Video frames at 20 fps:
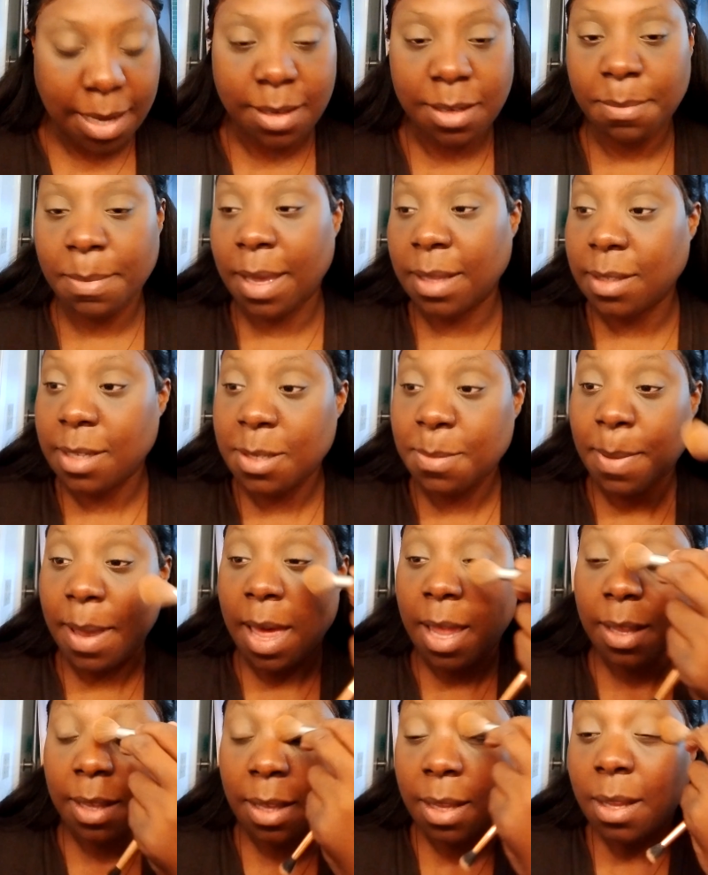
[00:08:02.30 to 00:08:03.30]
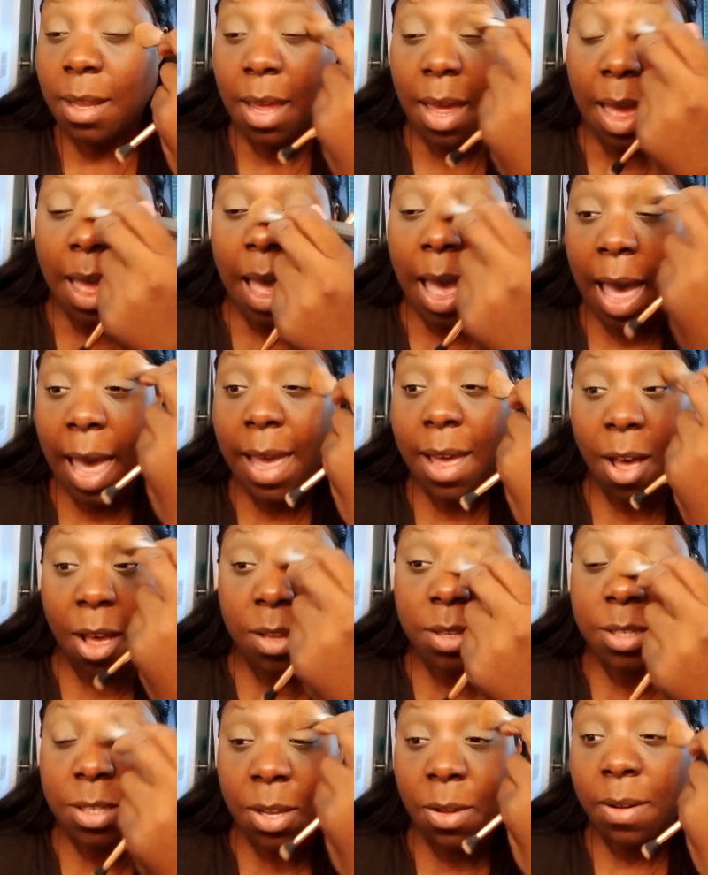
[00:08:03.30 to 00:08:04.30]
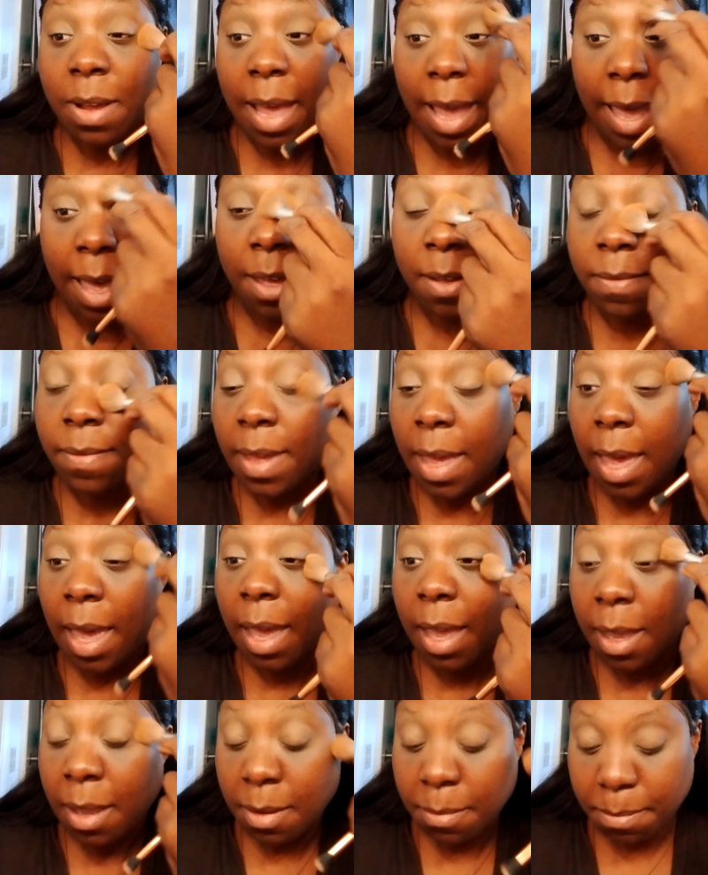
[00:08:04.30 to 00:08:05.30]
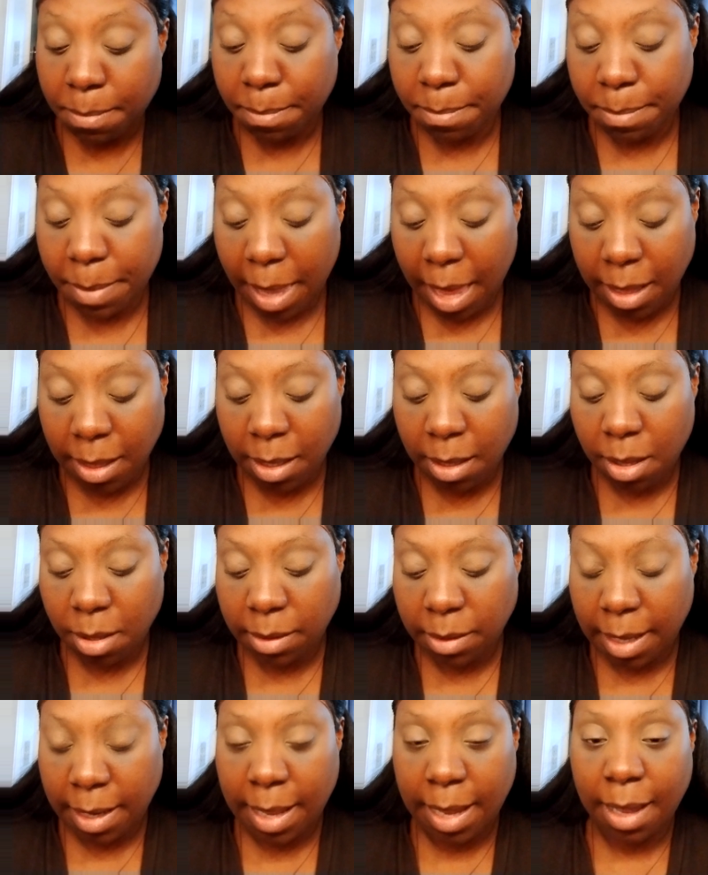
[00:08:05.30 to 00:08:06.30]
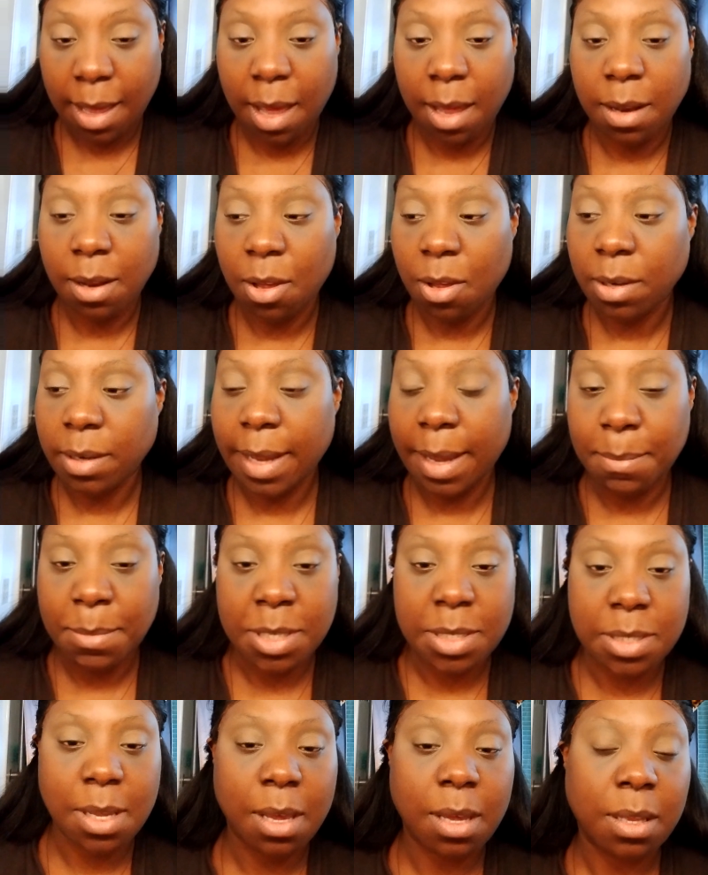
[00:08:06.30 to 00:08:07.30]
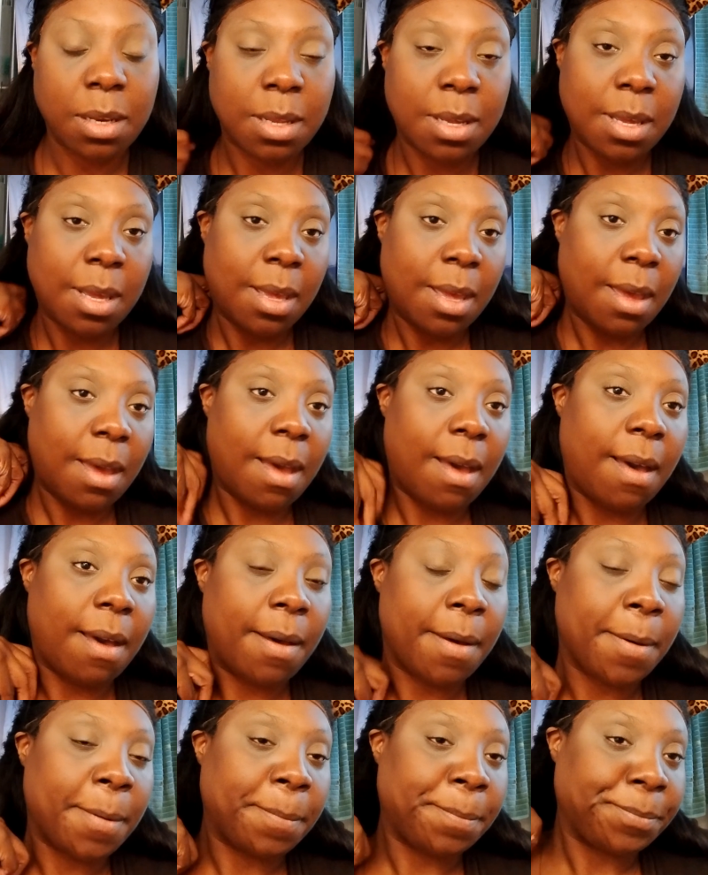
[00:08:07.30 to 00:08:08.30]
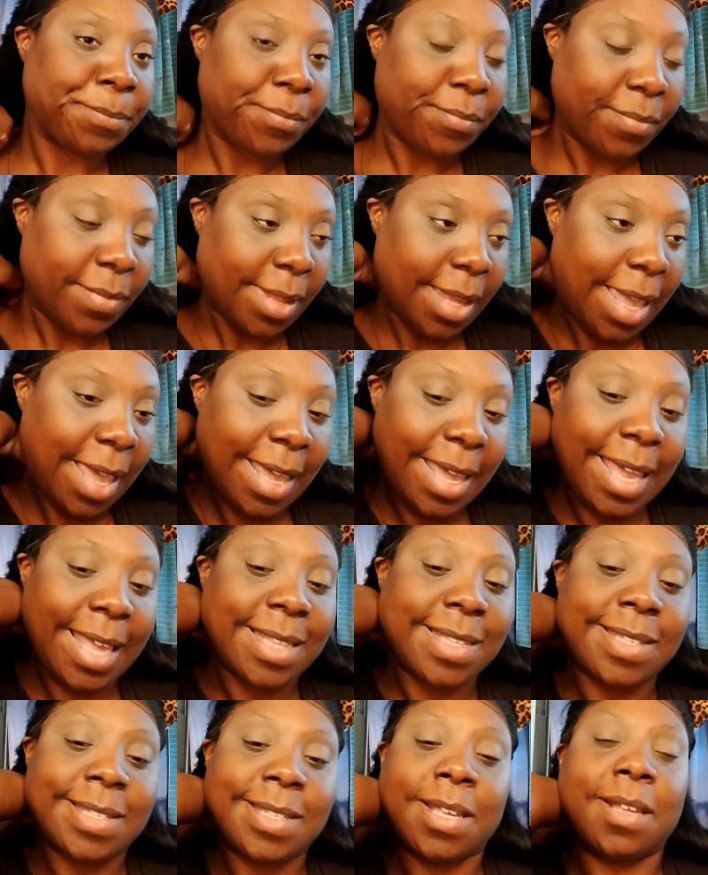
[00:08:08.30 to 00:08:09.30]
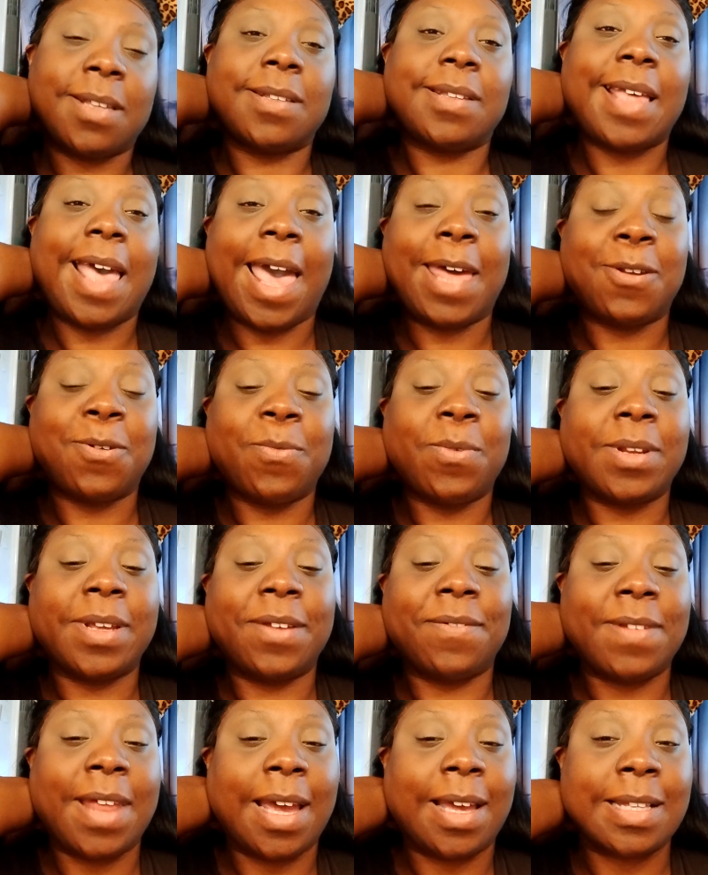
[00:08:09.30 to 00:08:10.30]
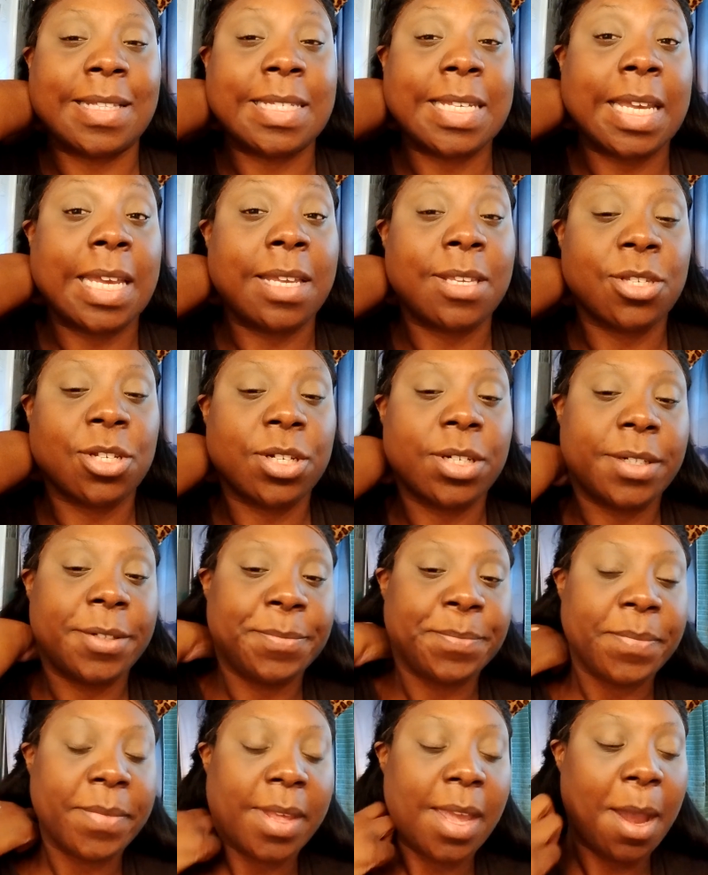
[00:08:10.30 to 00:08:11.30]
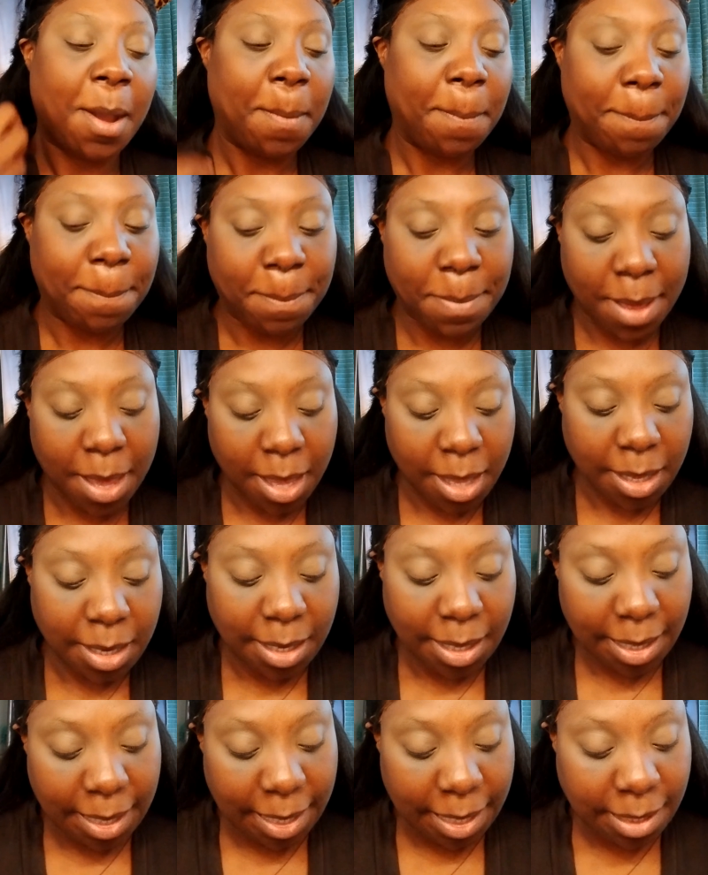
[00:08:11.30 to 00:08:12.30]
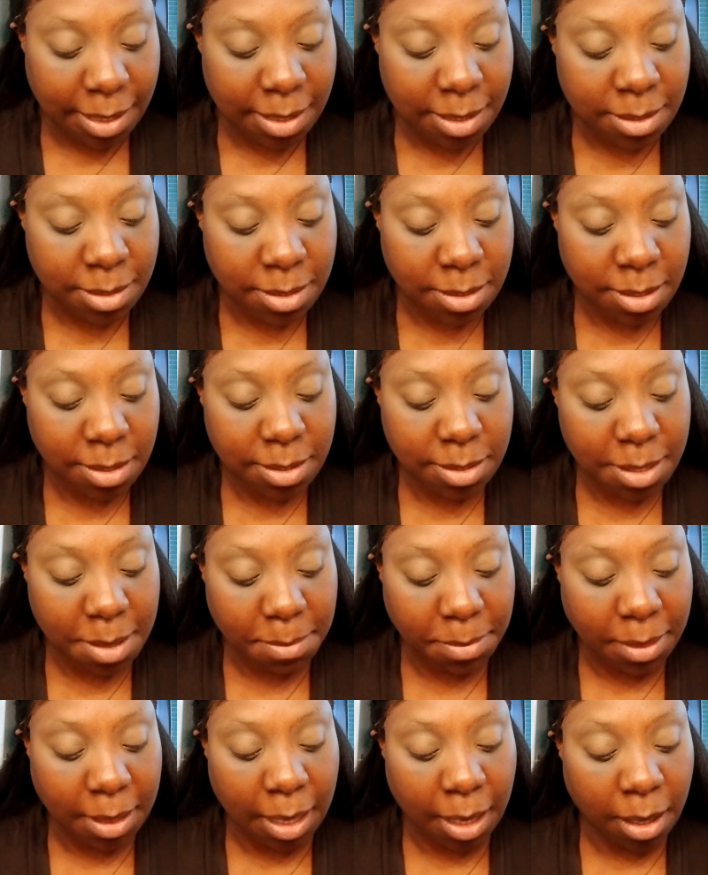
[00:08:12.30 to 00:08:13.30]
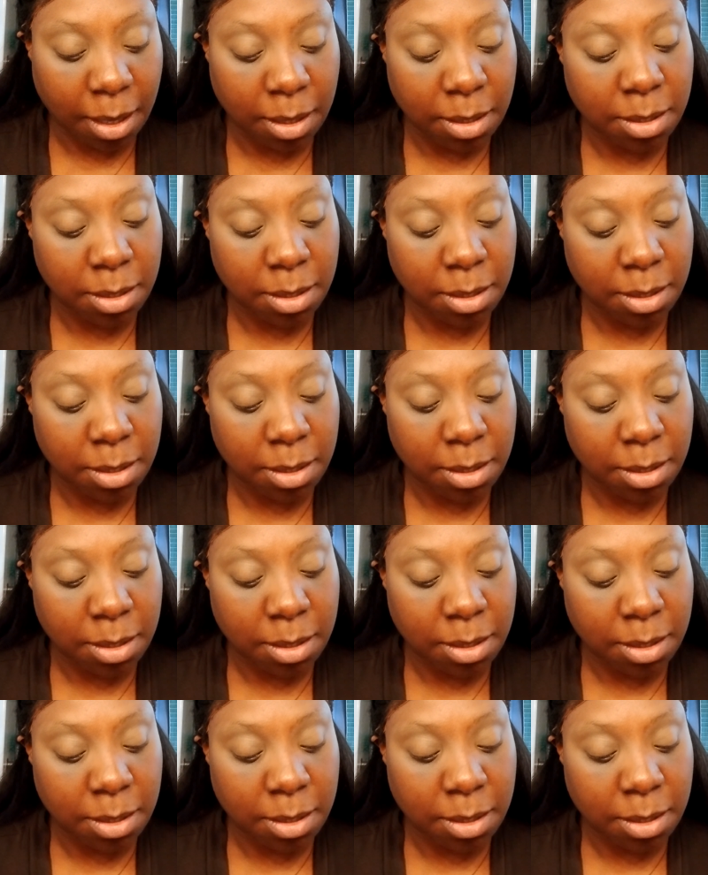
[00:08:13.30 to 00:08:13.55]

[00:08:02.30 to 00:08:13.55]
about this palette. I also have a palette that I got on Amazon. I don't want to give like a teaser, but it is something